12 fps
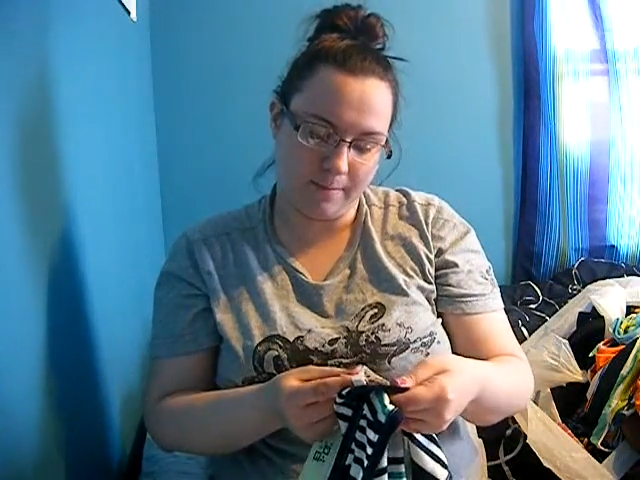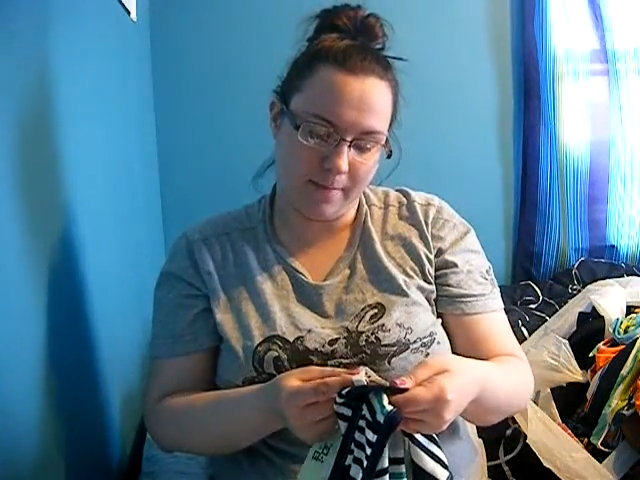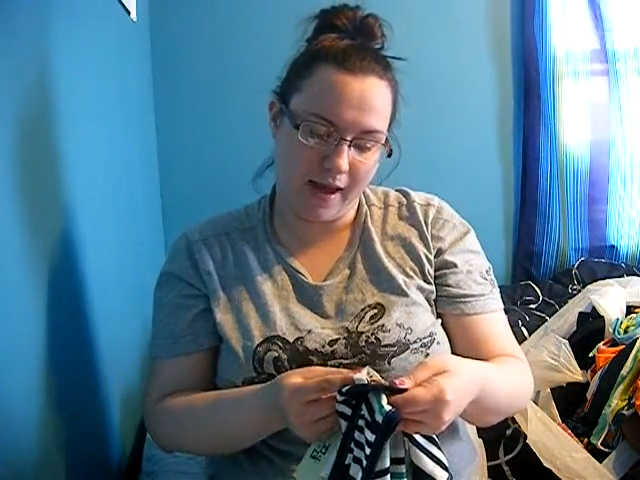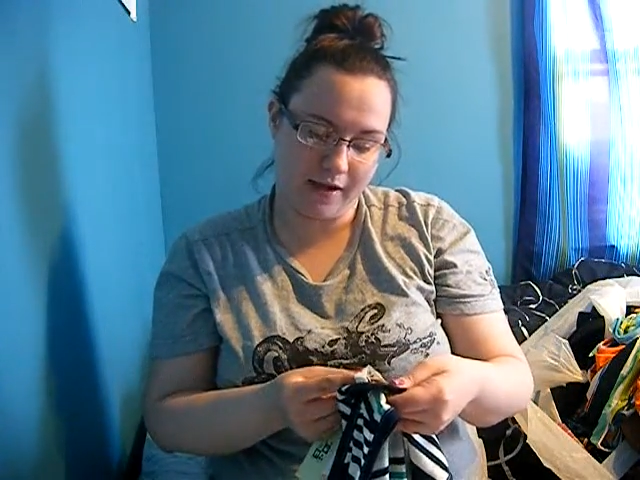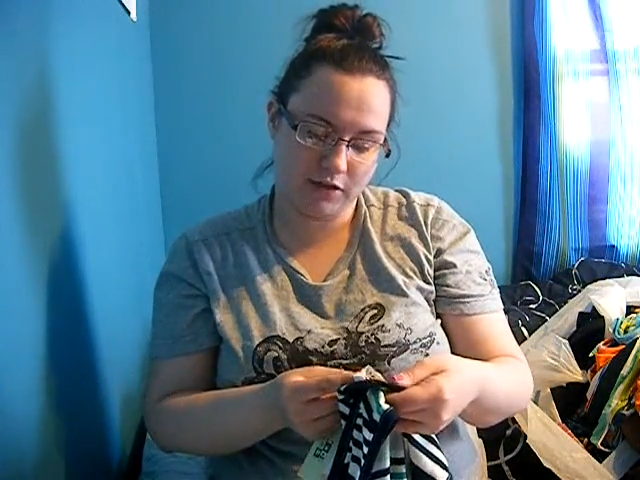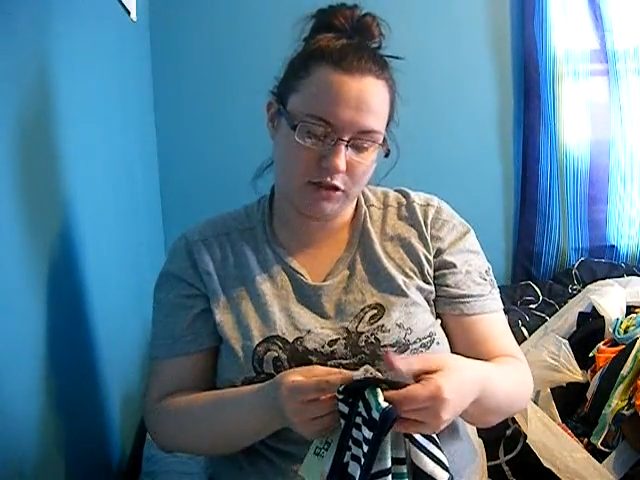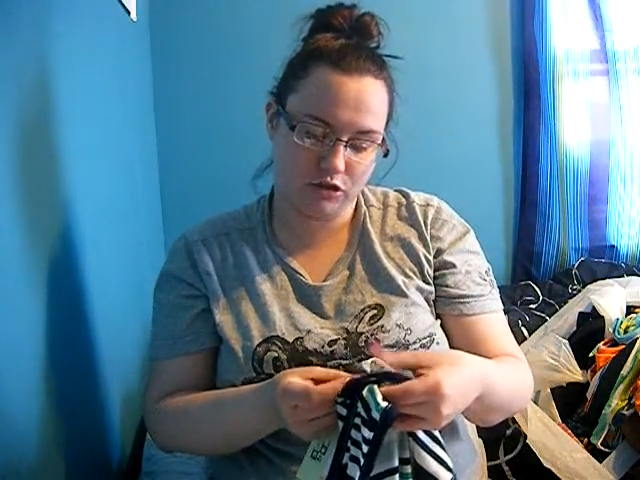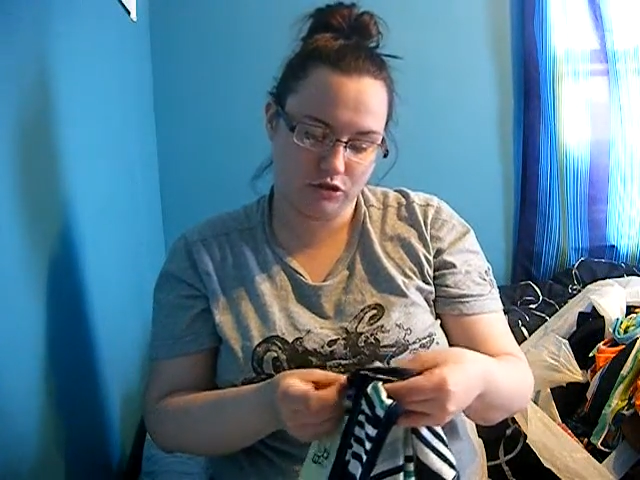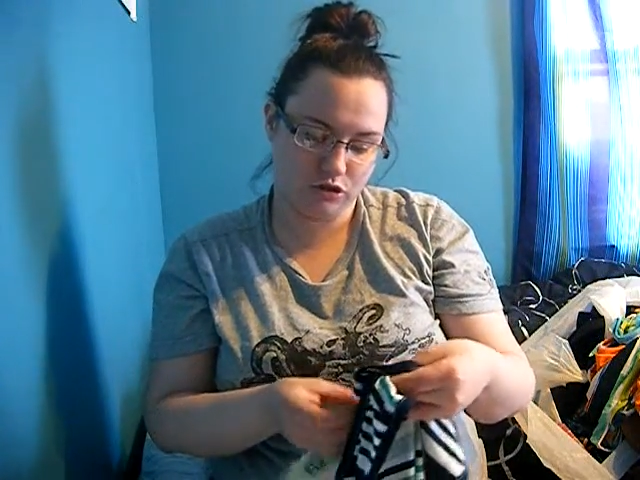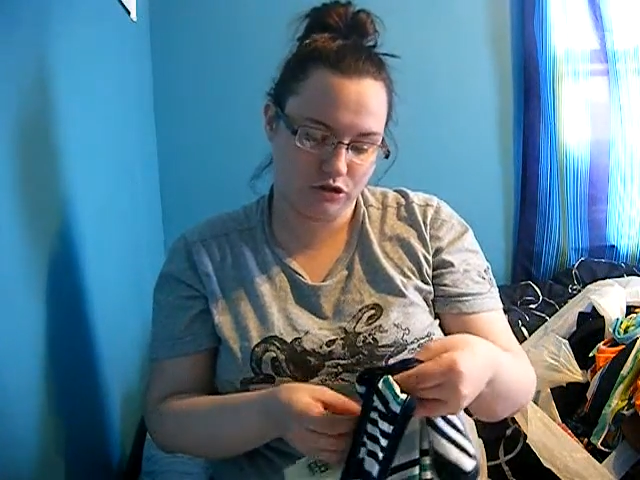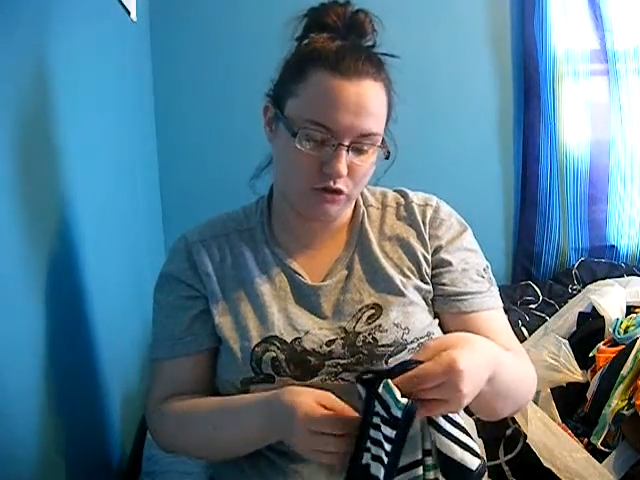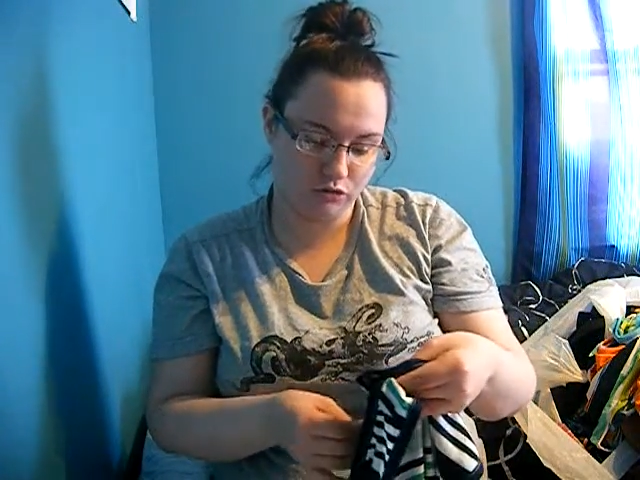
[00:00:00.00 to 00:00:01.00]
Max
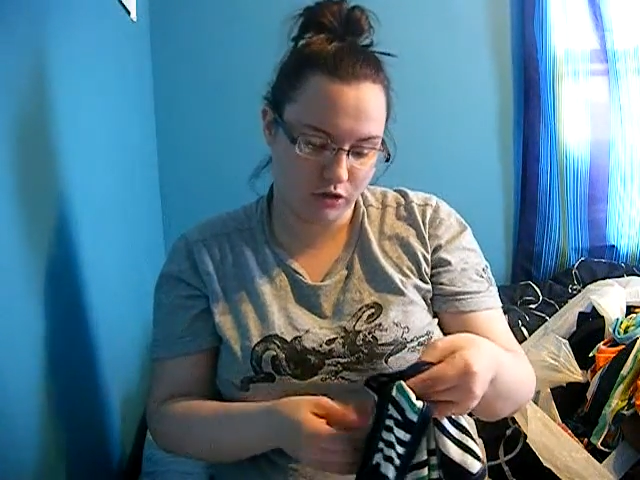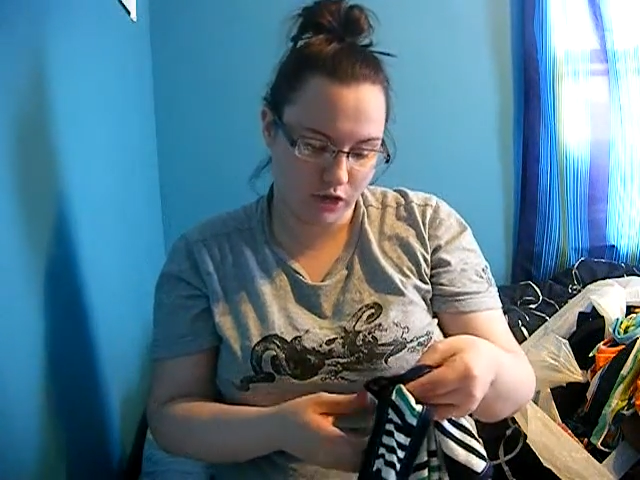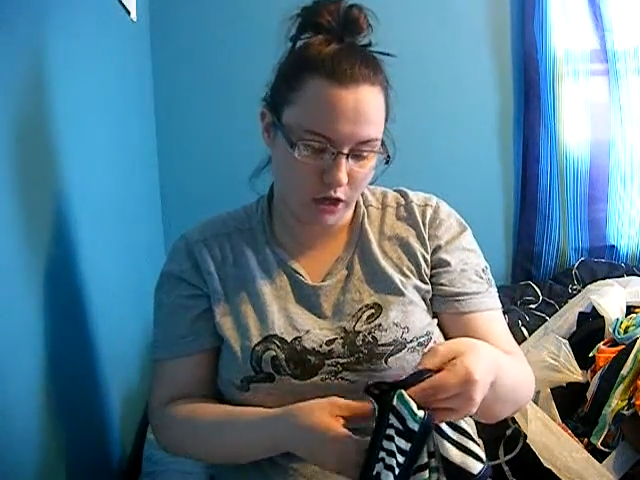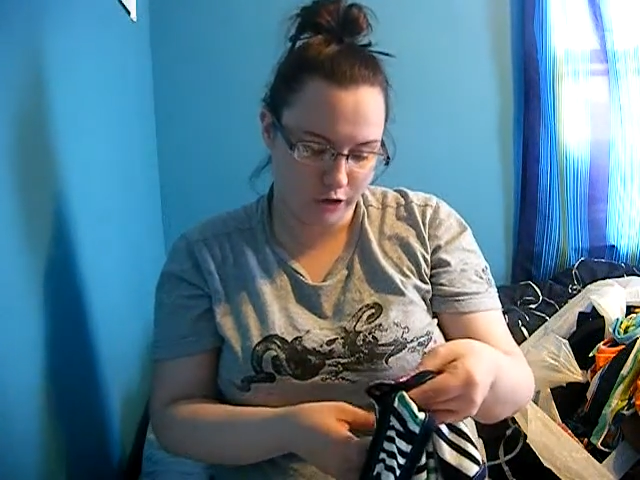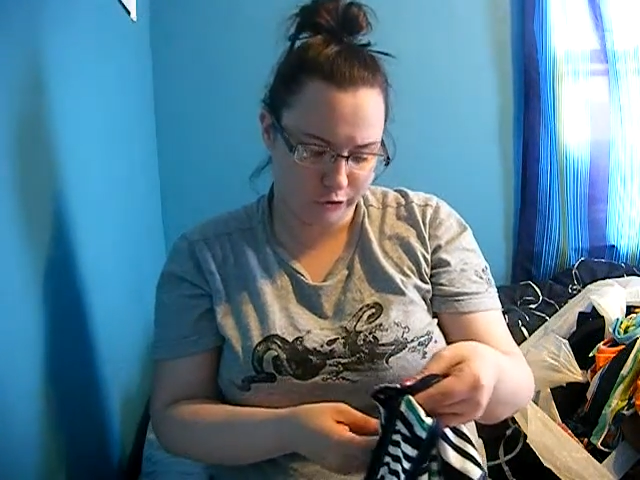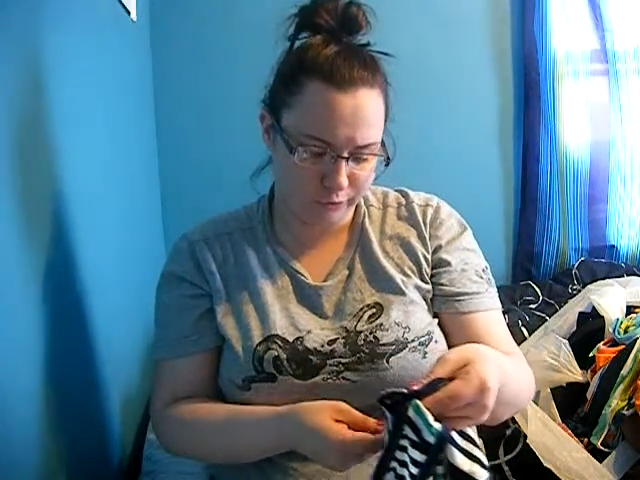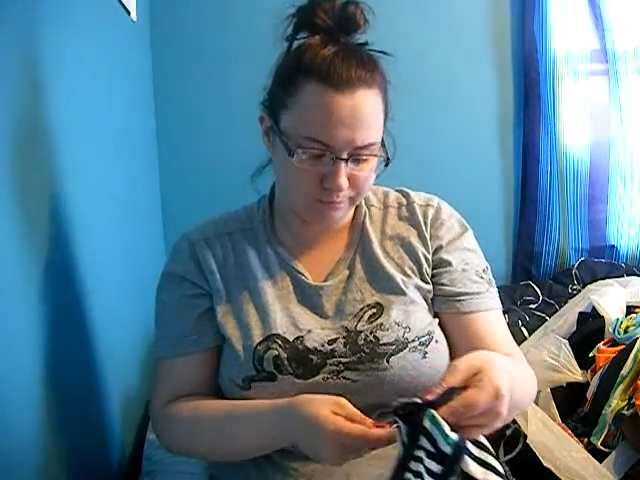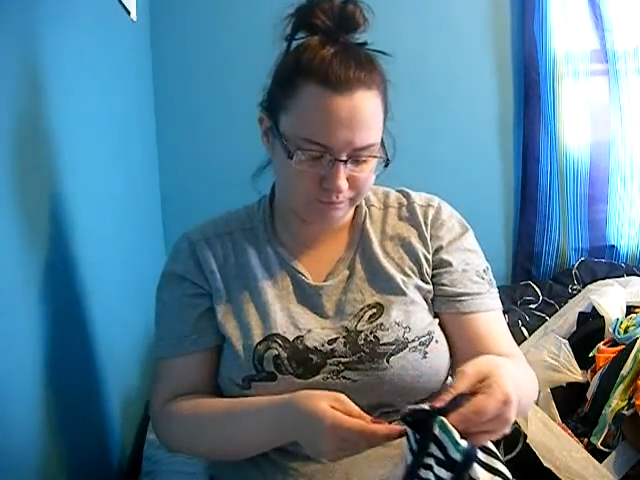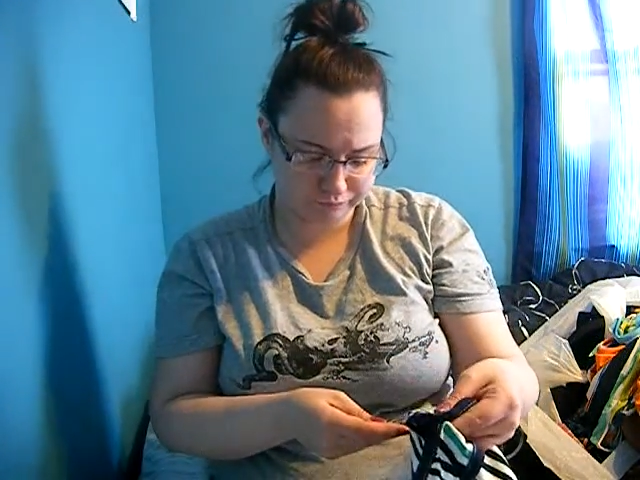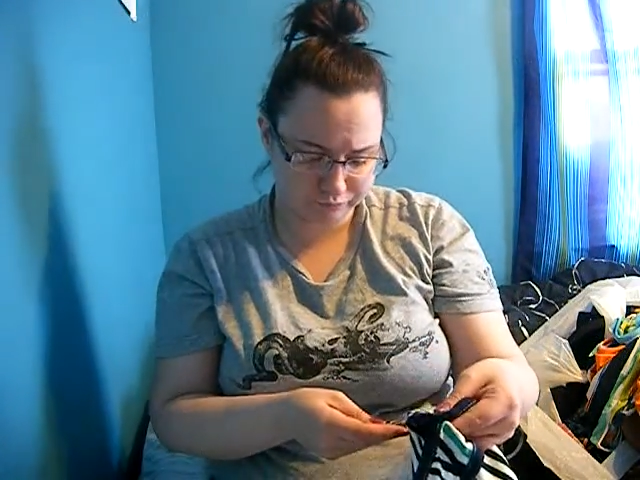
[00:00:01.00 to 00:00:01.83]
Studio.